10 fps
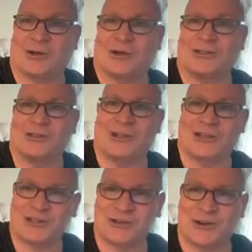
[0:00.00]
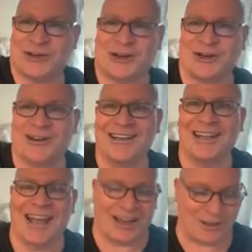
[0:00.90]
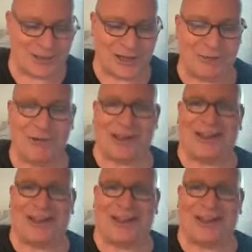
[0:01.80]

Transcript: so it gets triggered? And you see a,